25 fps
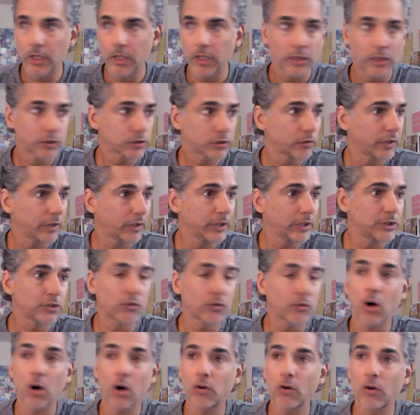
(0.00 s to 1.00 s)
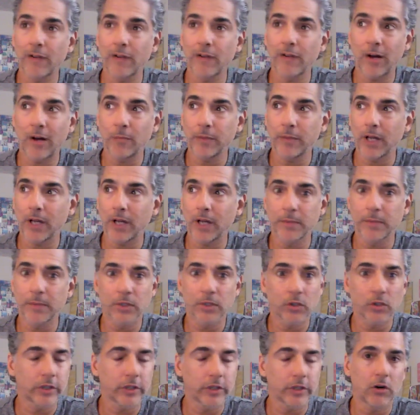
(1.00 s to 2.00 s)
Screens are all around me. I'll be
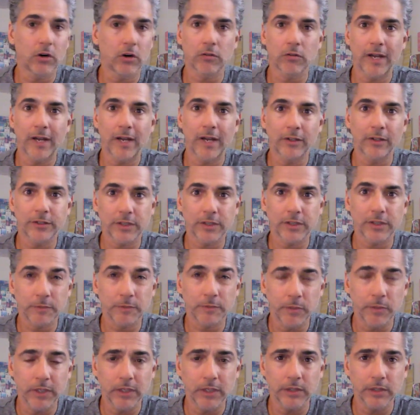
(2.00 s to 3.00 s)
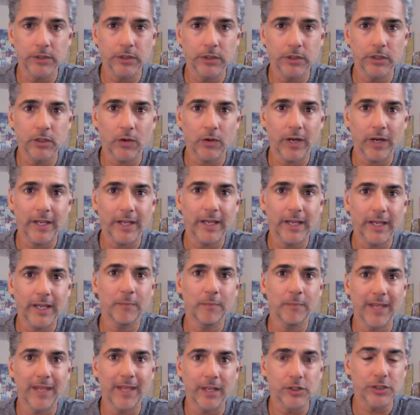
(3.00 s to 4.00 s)
looking all around as I'm speaking to you. I
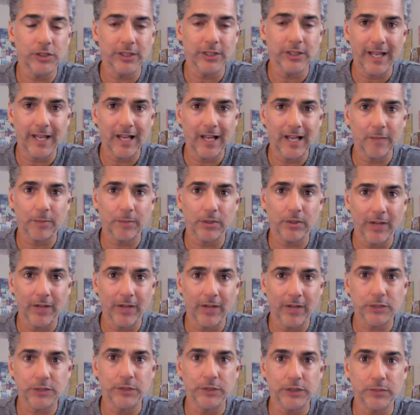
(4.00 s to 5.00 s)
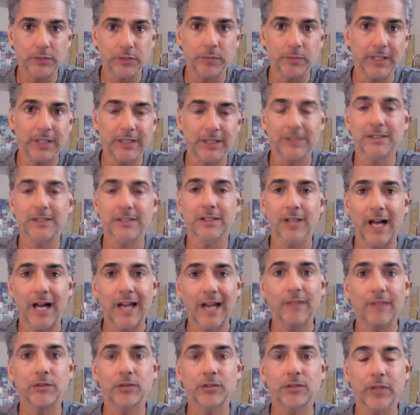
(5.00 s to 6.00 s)
am managing capital as we speak. It's a
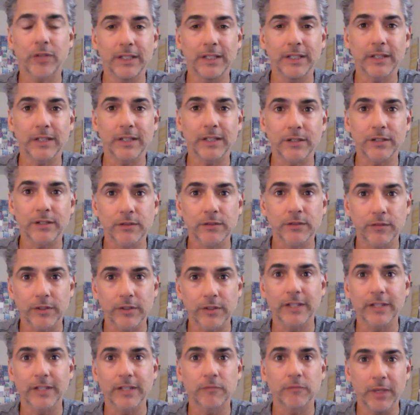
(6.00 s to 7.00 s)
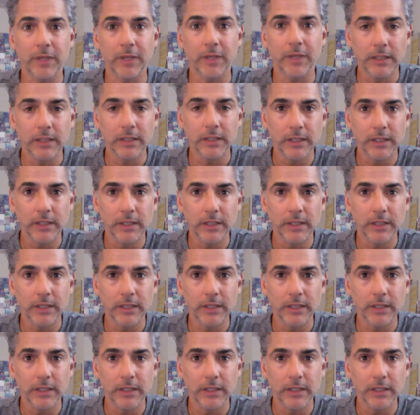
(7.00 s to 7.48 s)
live trading desk. Forgive me.